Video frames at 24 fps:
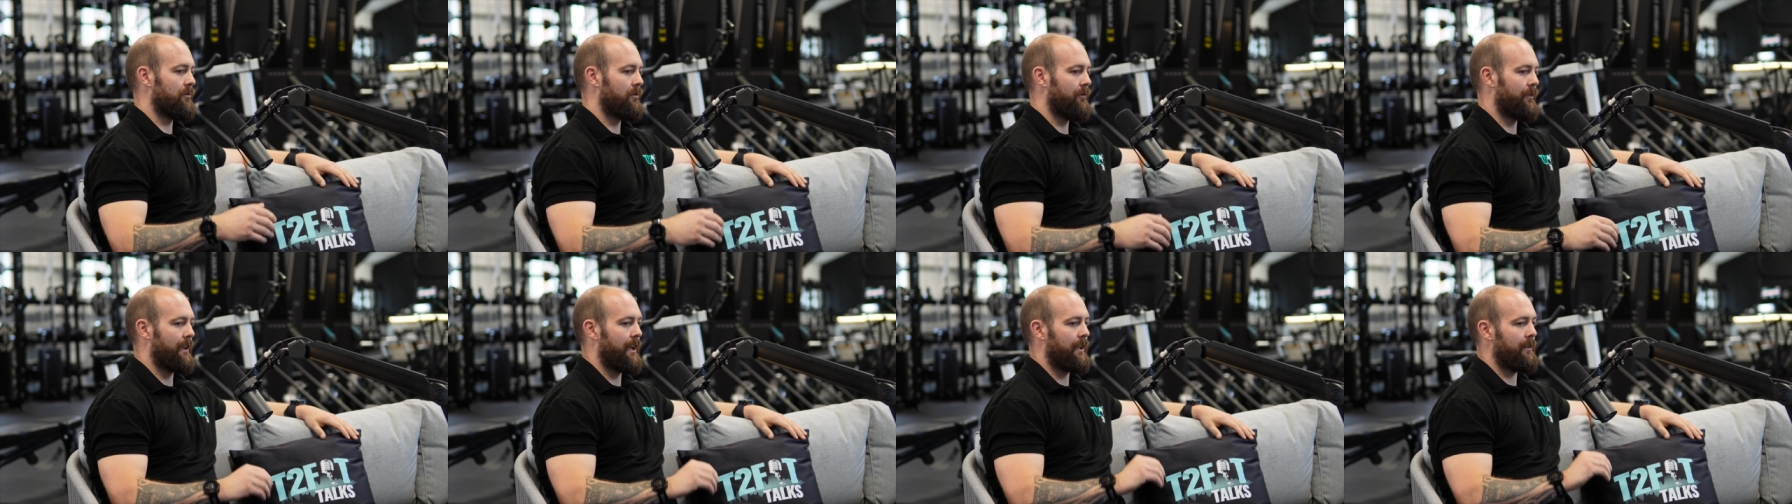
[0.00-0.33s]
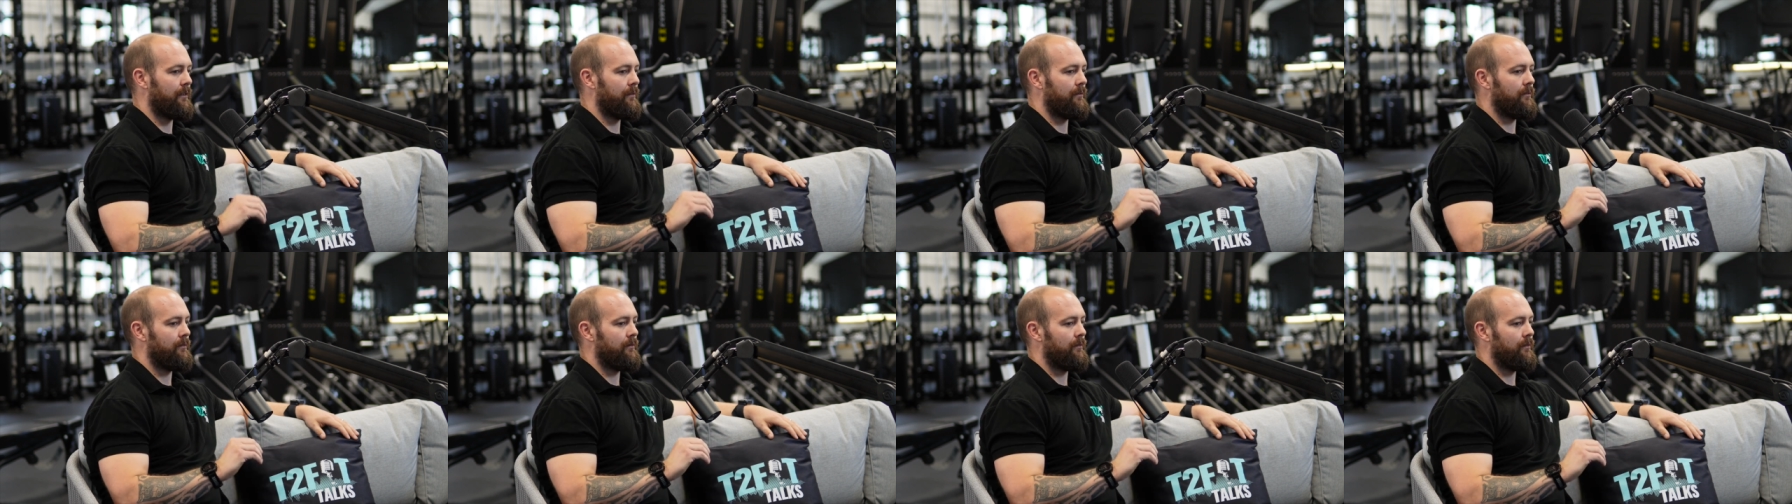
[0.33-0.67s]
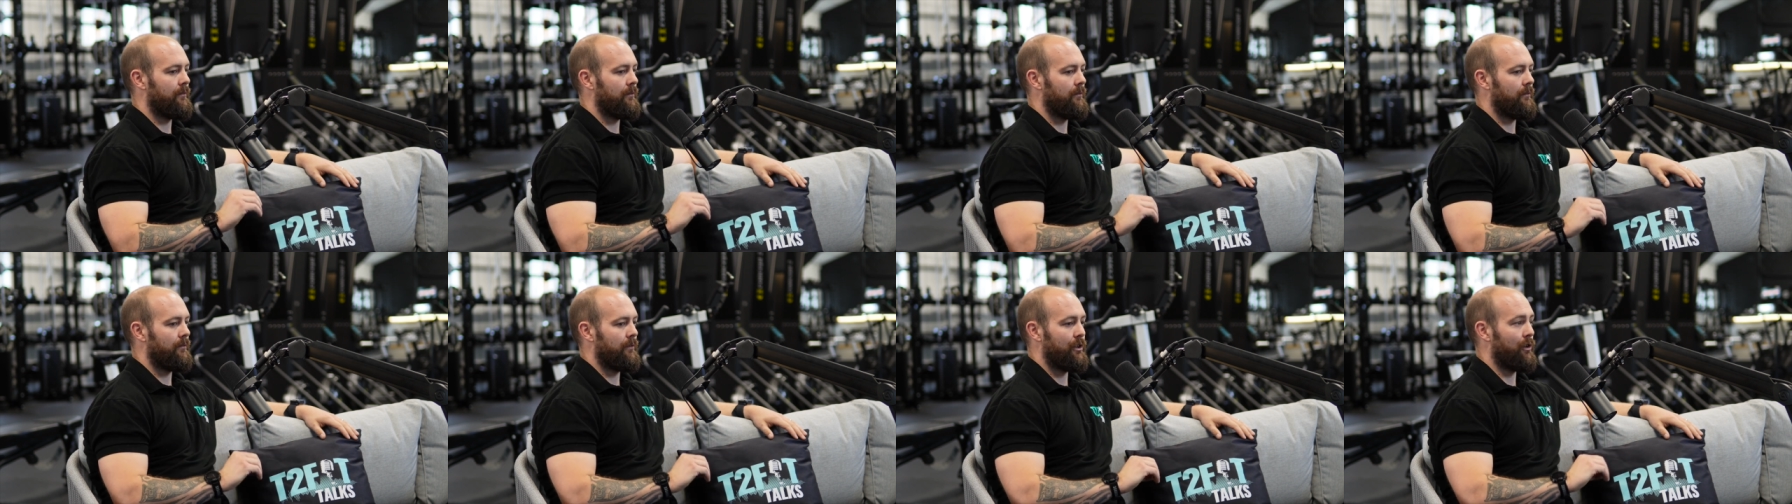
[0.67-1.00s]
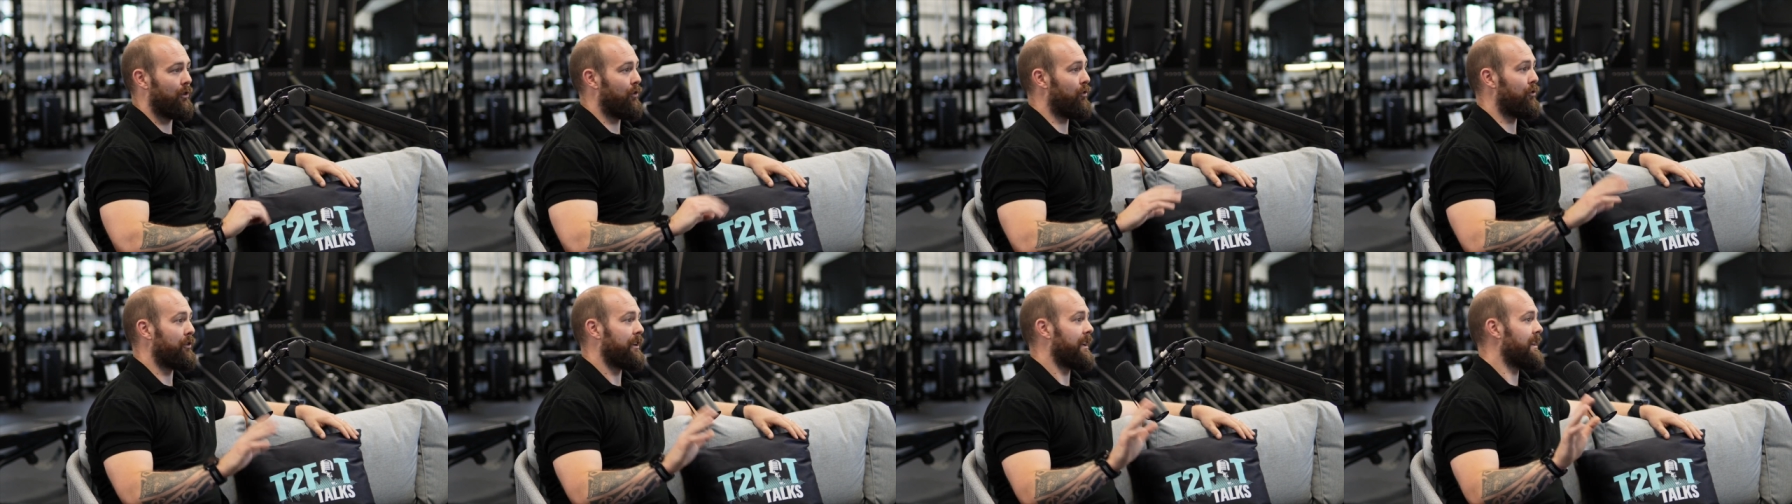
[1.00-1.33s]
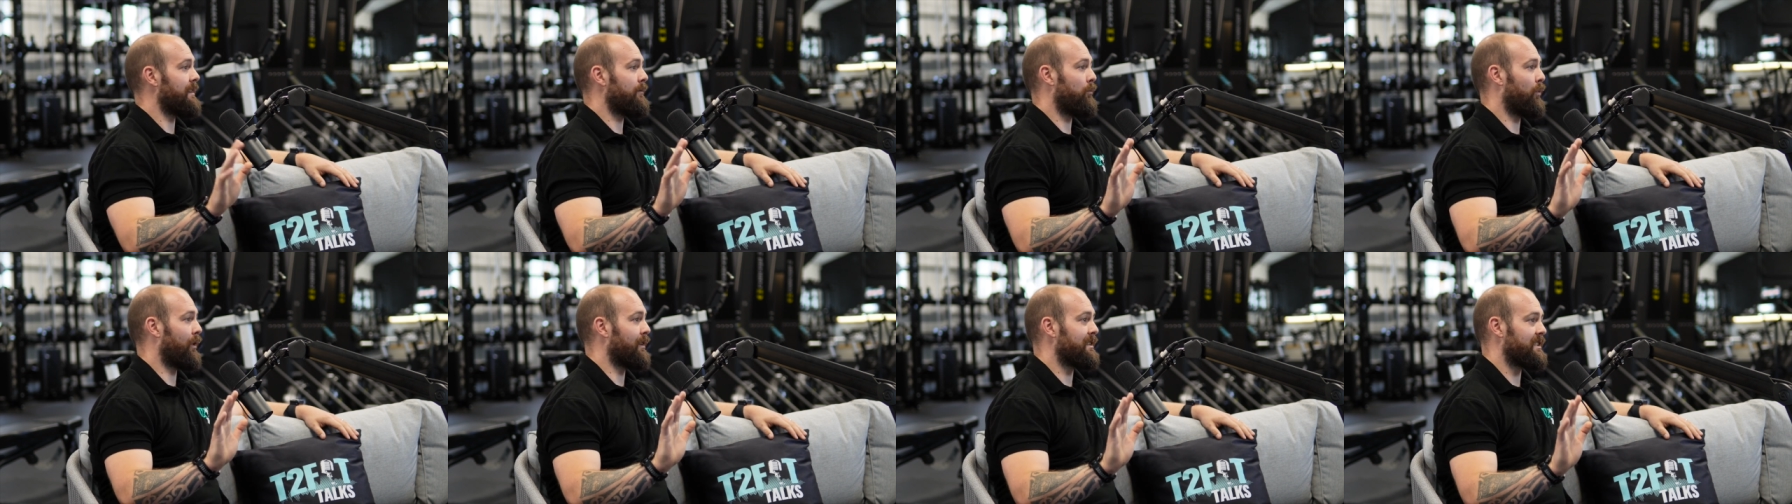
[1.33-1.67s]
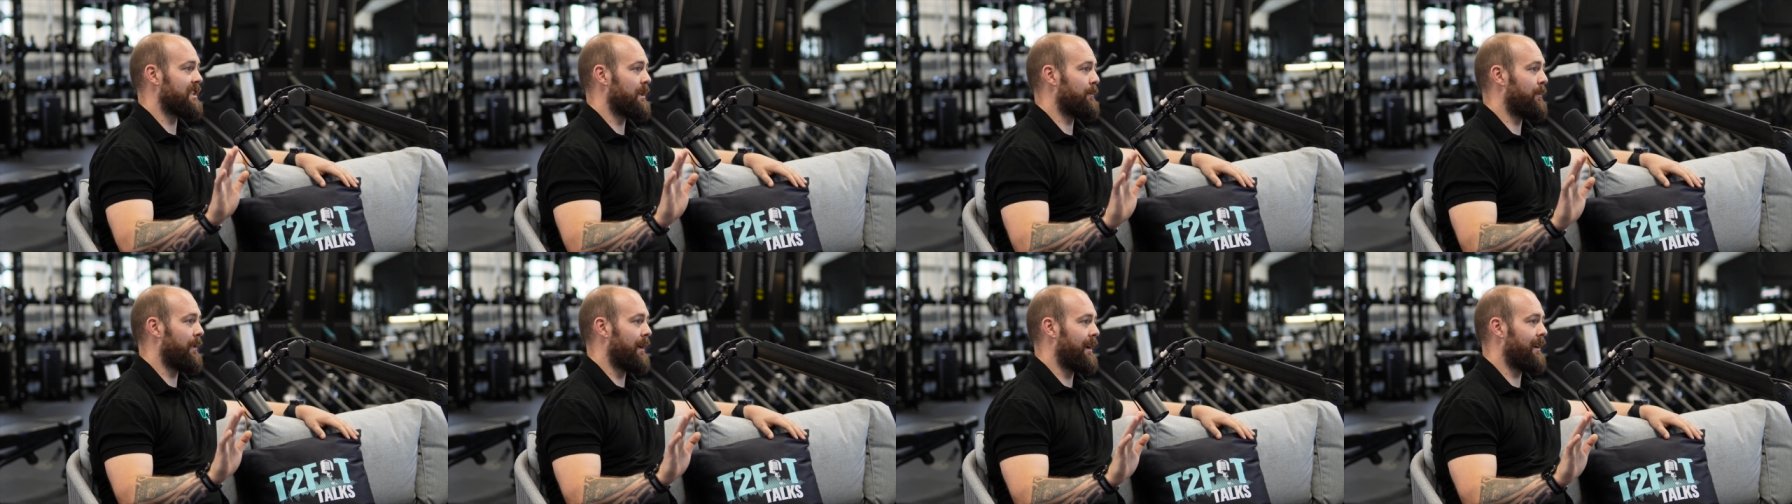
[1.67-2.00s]
then you're already one
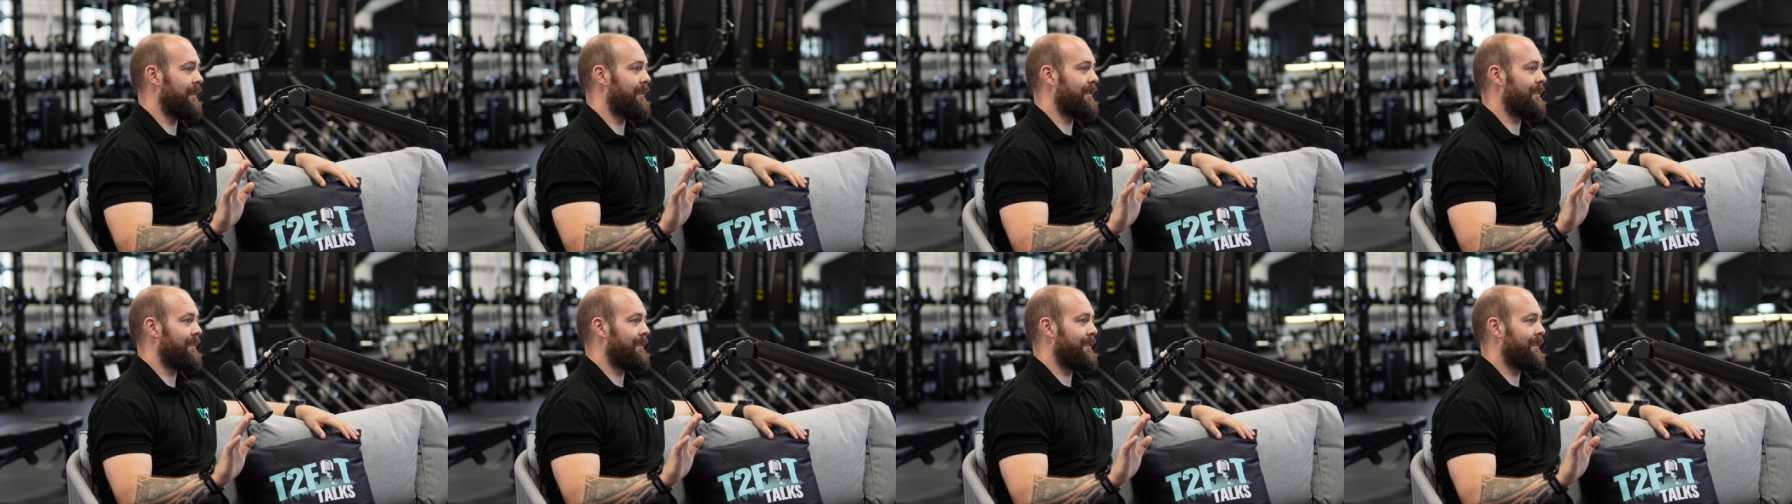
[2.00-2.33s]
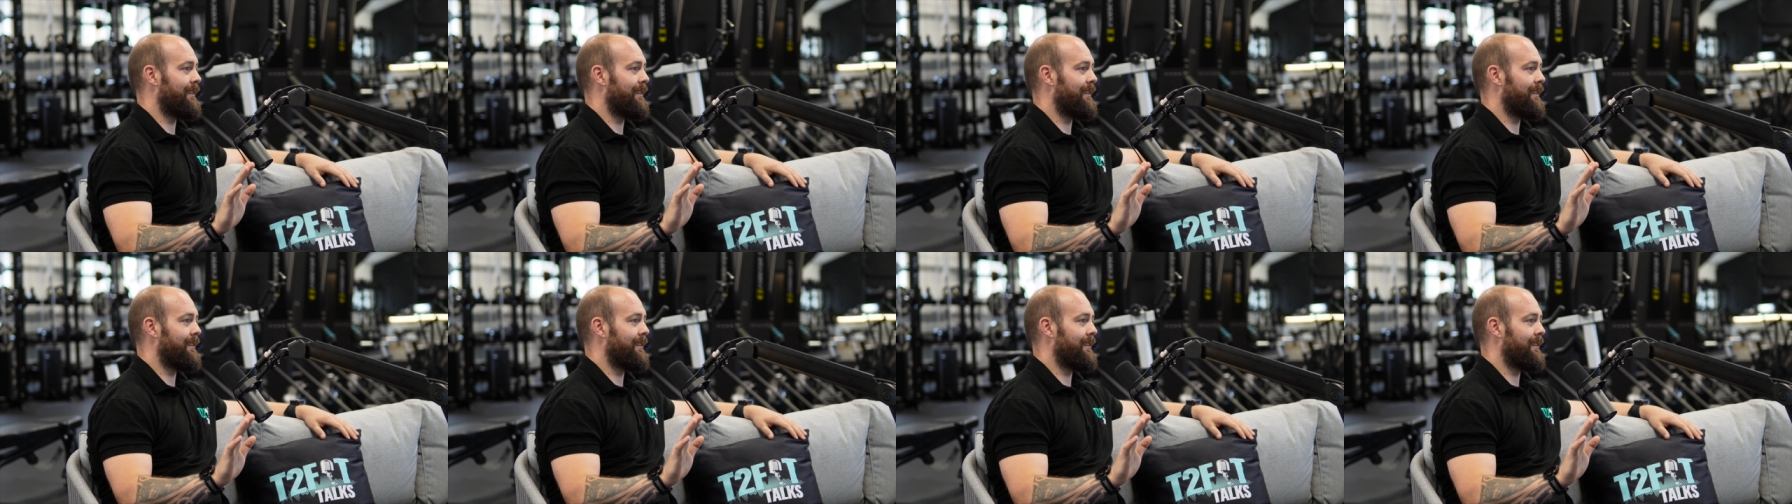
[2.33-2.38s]
step ahead.